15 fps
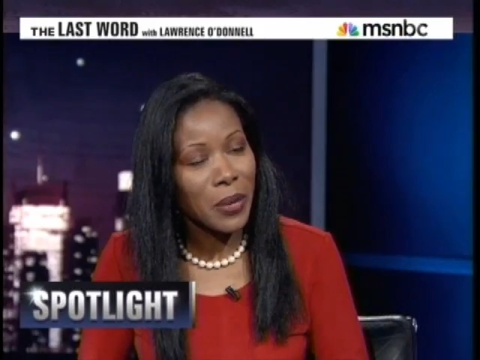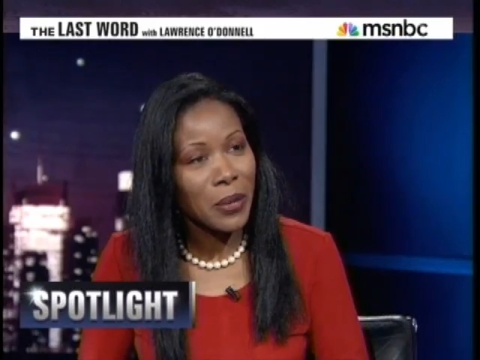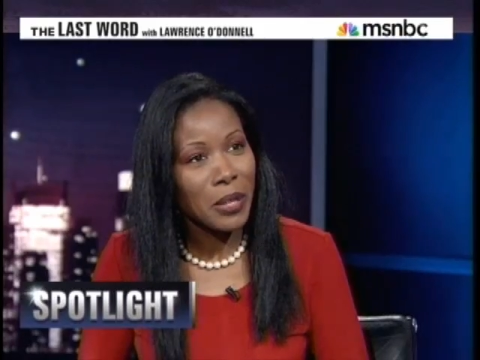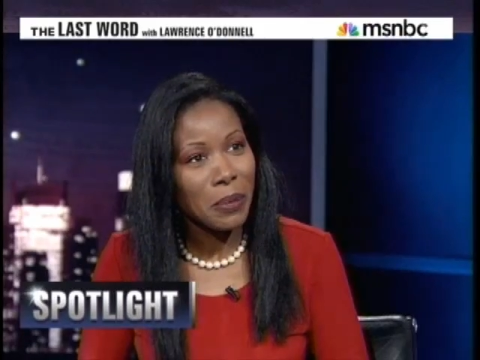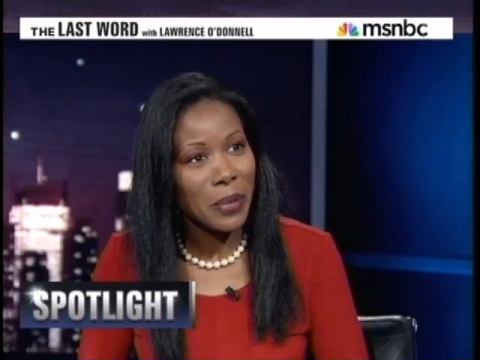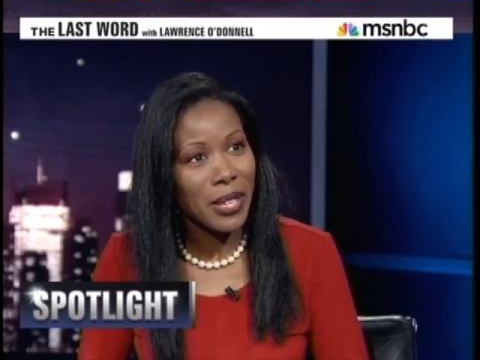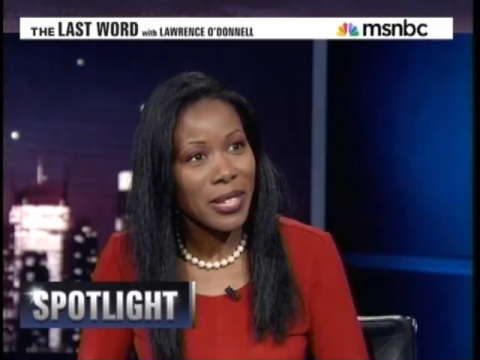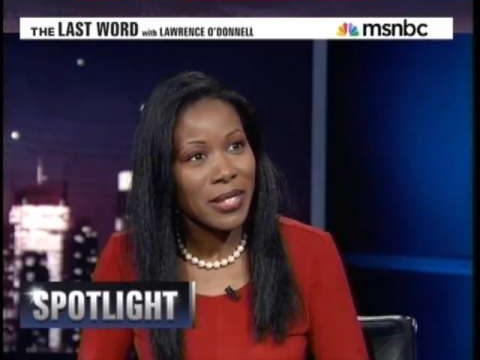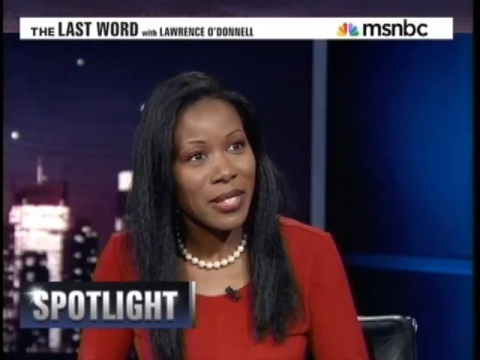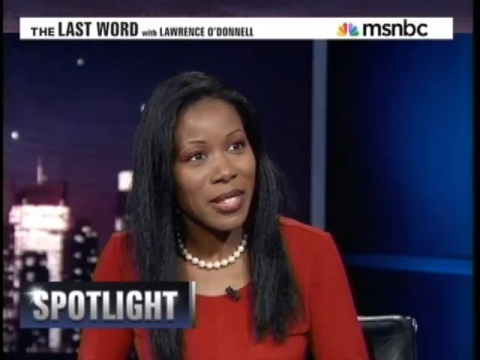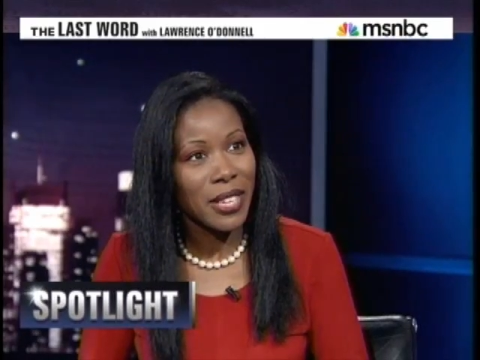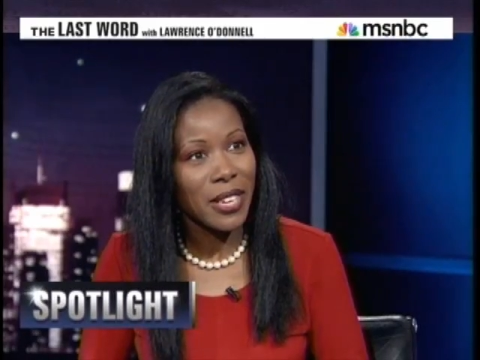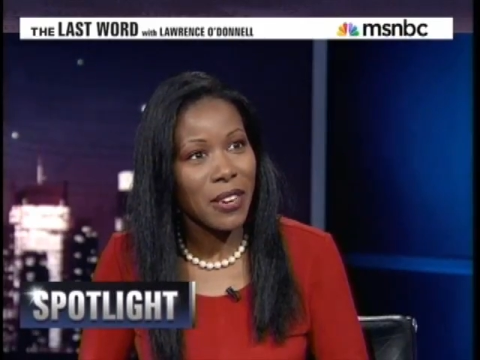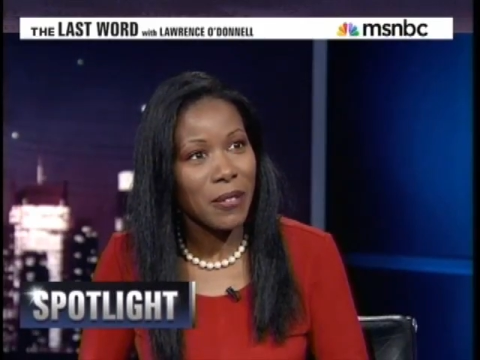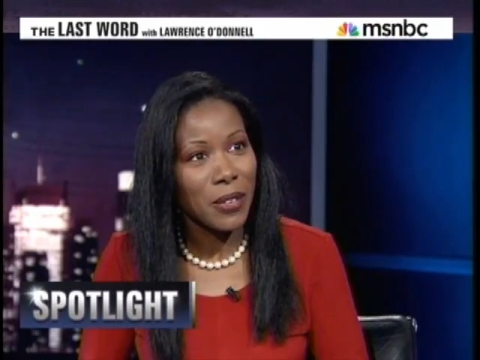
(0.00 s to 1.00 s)
only place that
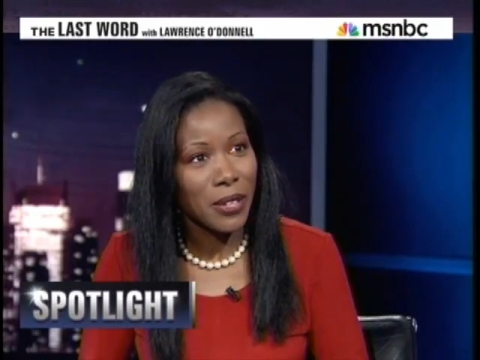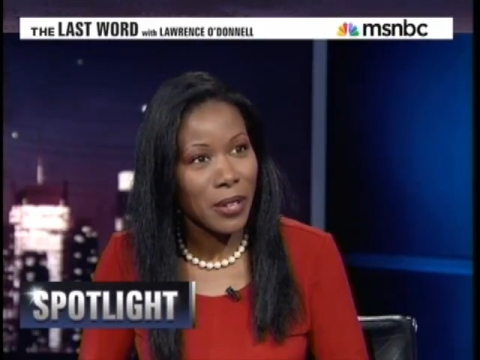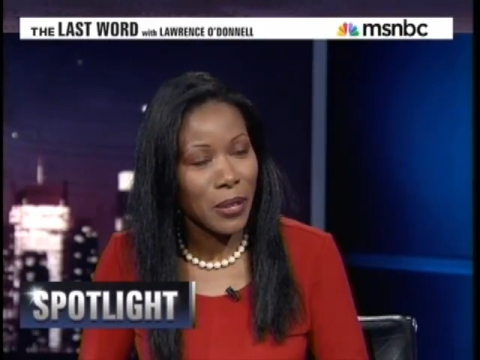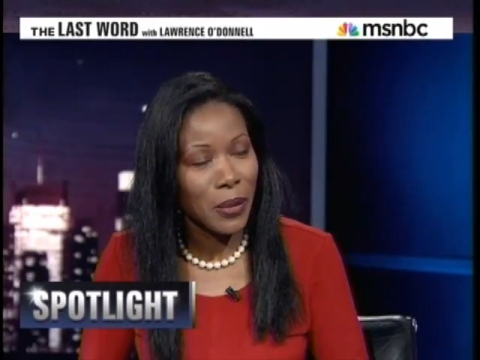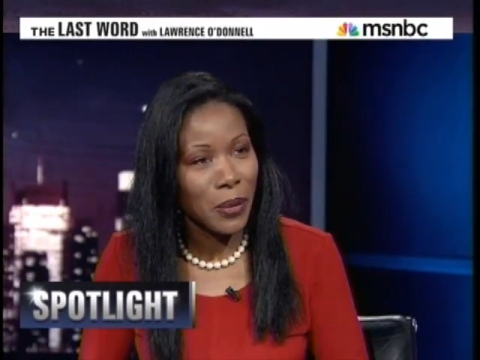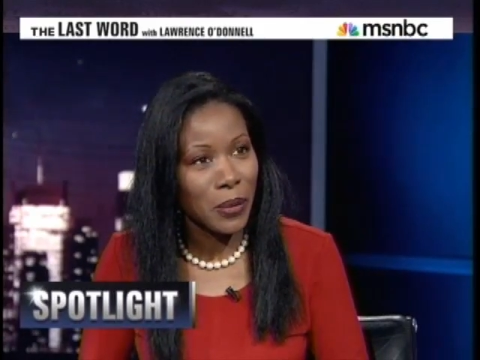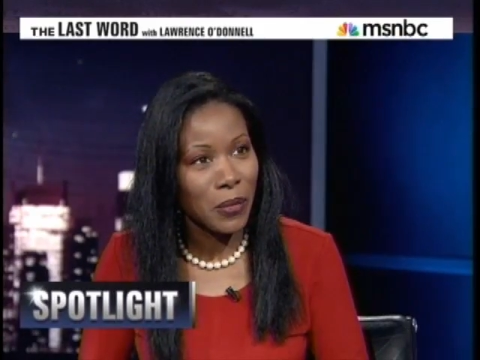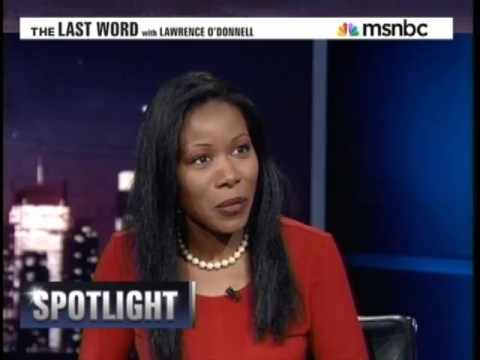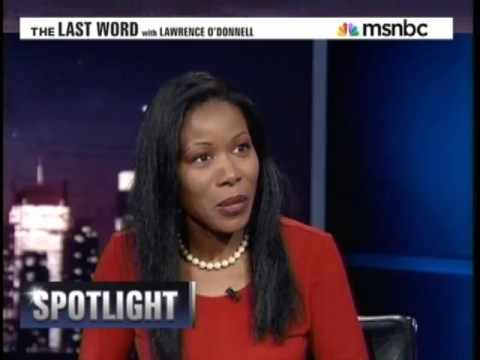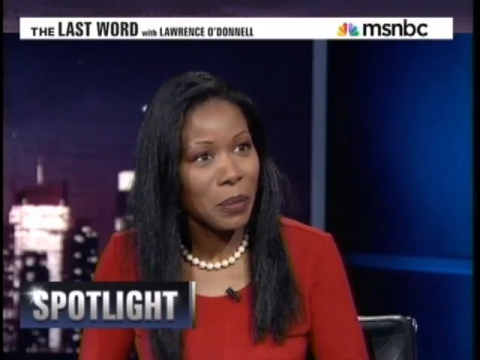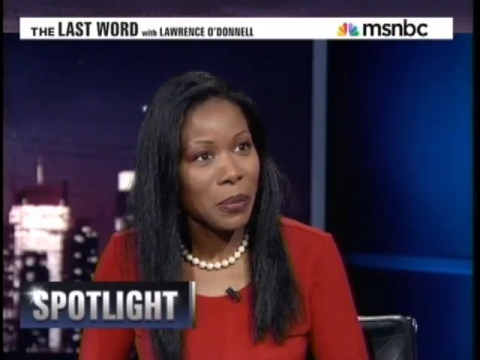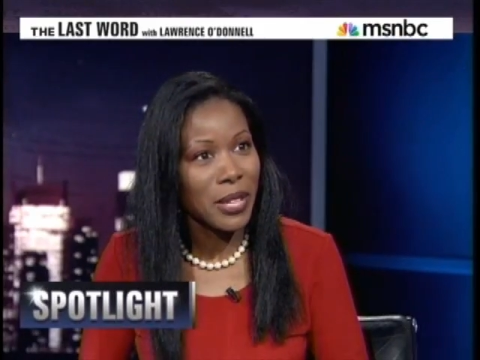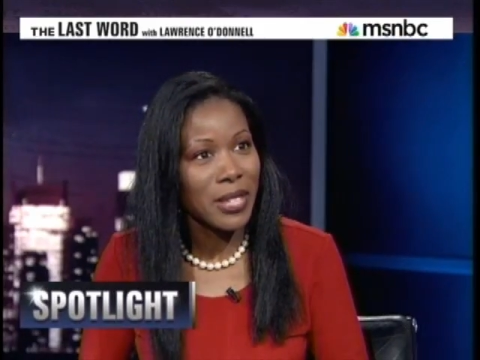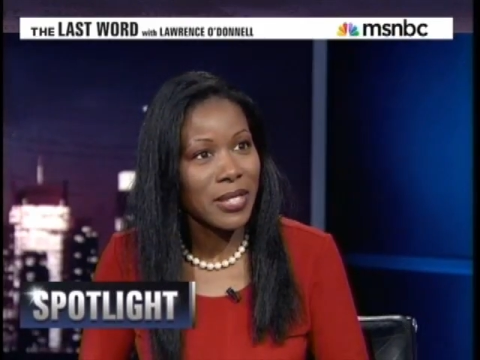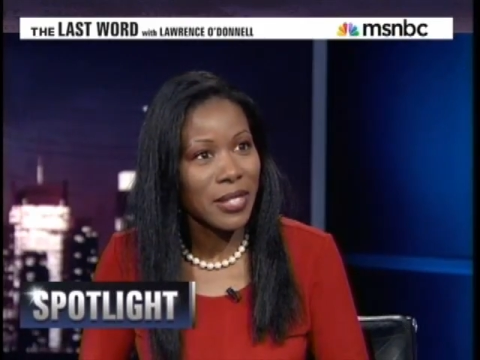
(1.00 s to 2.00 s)
they'd ever known for a
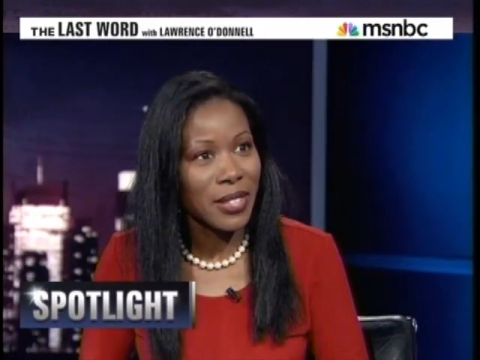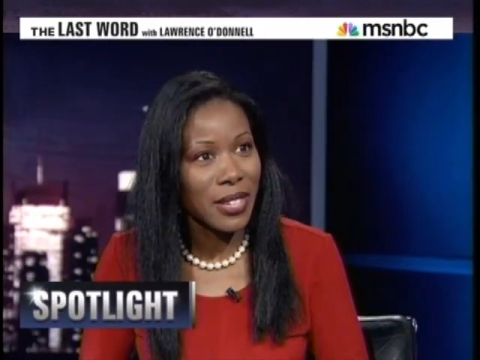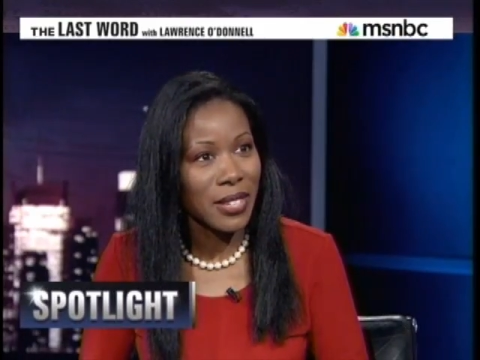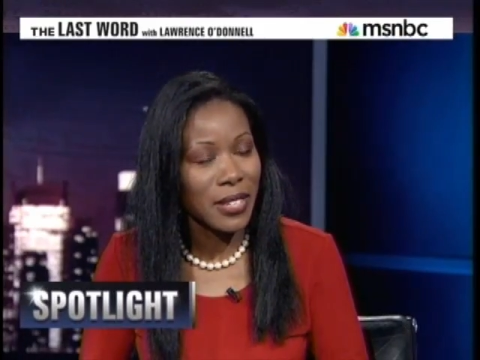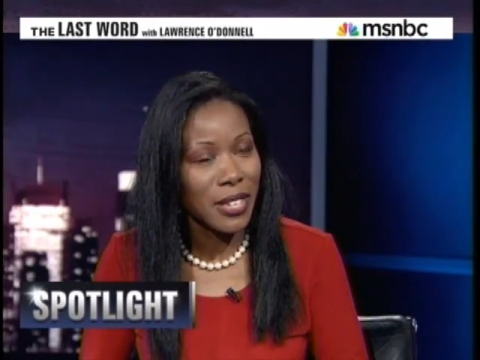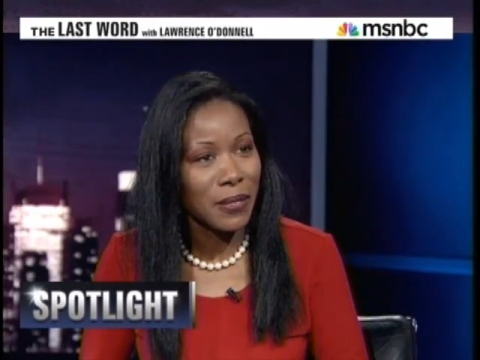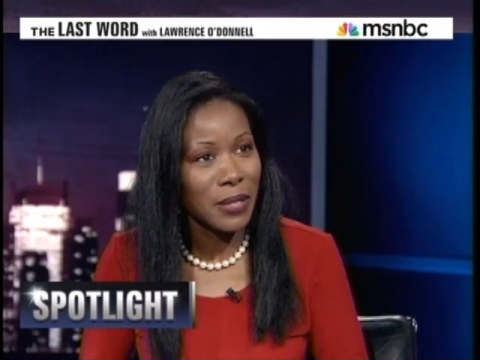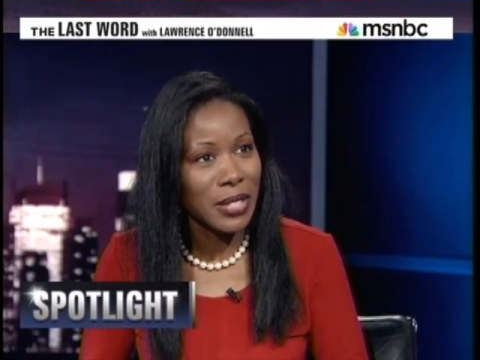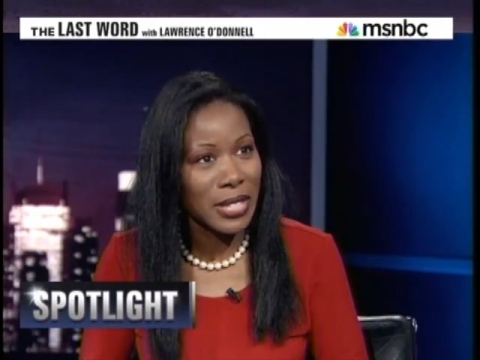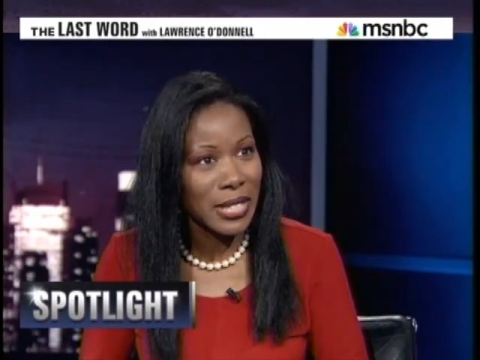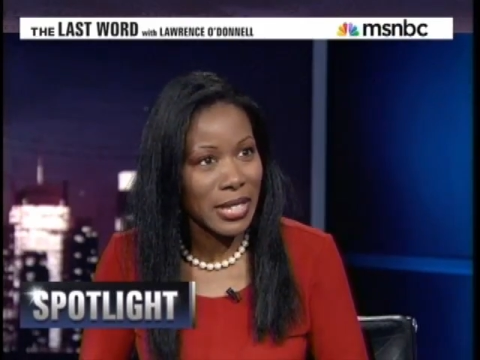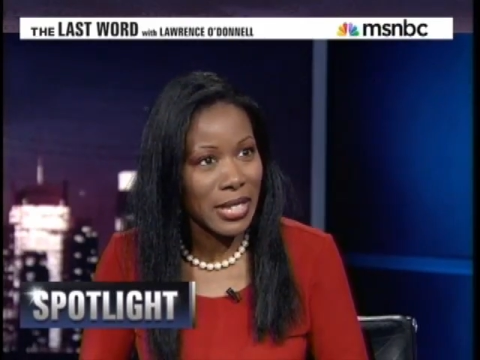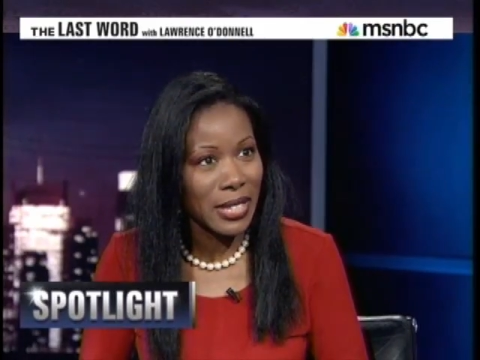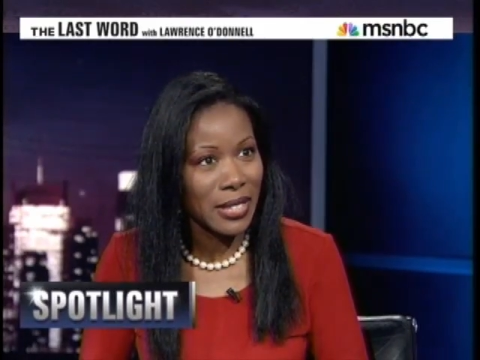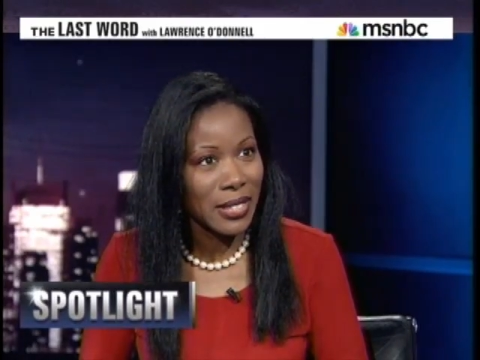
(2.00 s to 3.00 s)
place that they'd never
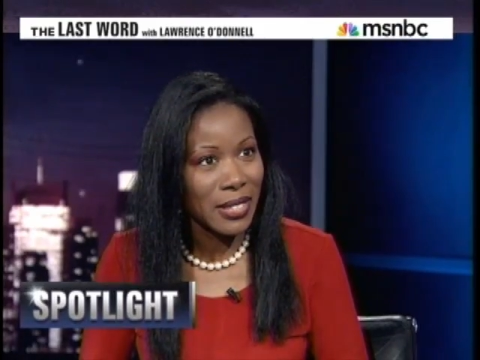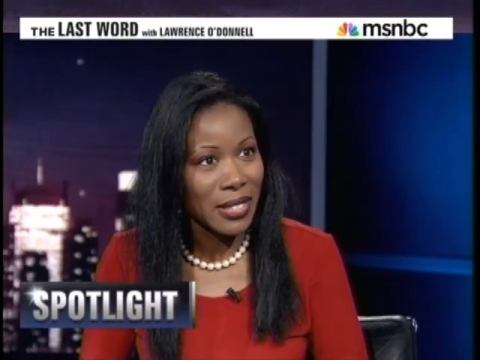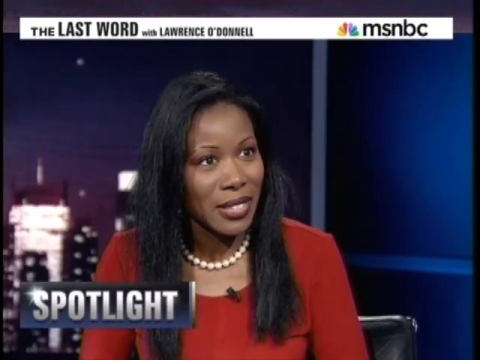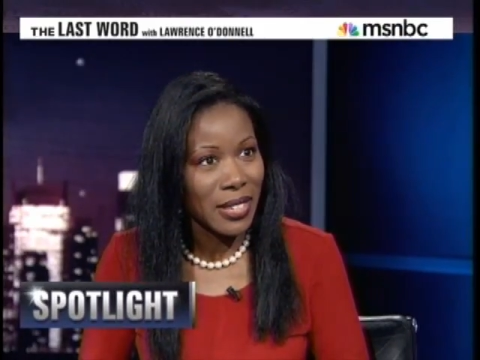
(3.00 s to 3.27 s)
seen.